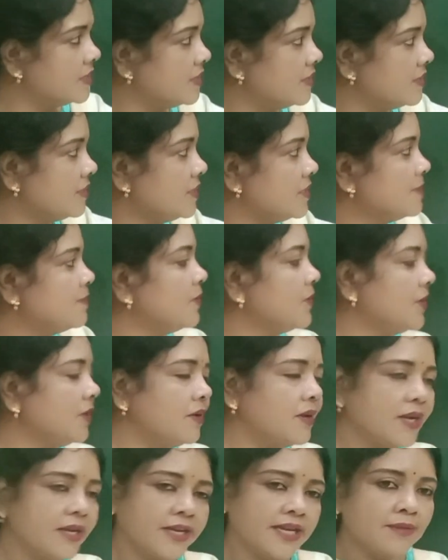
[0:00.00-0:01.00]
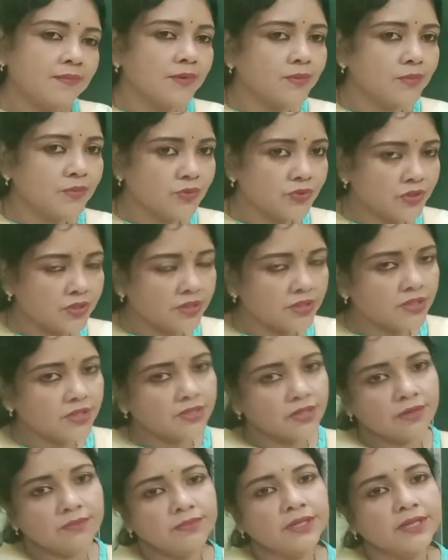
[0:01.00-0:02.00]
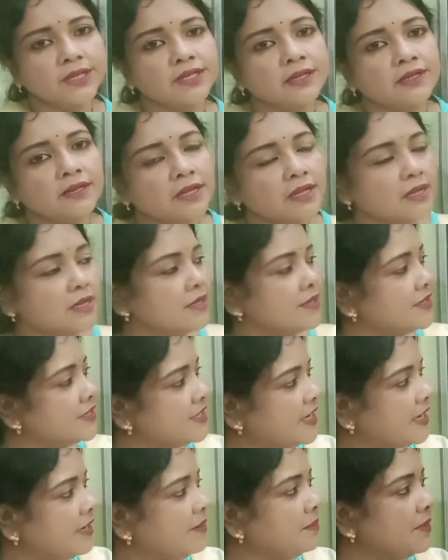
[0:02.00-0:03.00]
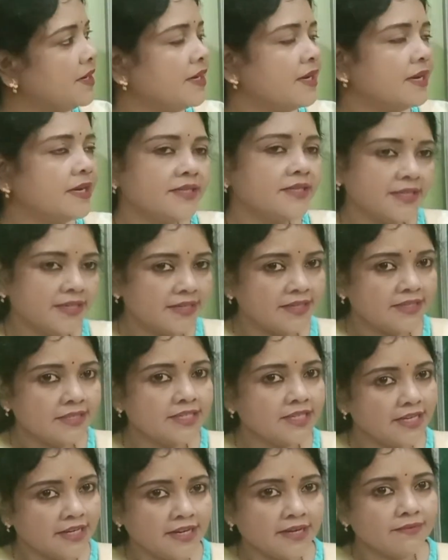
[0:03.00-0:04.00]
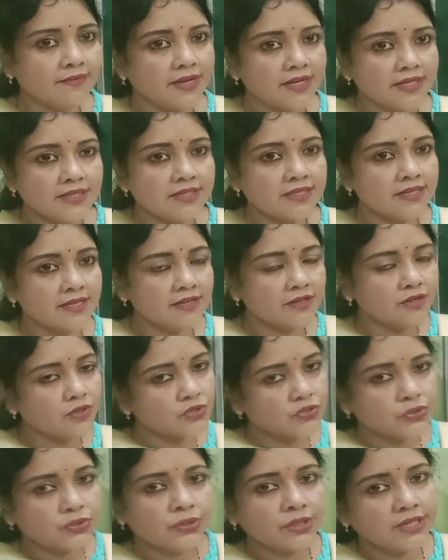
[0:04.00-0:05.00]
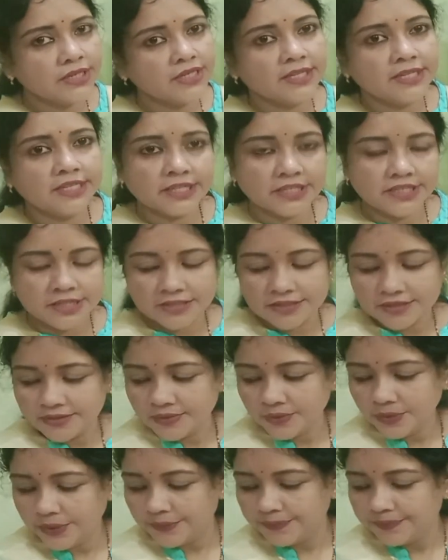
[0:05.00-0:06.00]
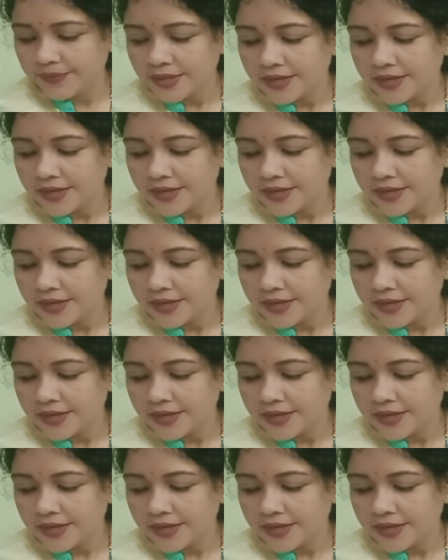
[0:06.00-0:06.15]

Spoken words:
This particular type of question is coming in JEE Main and JEE Advanced and also in NEET. Okay.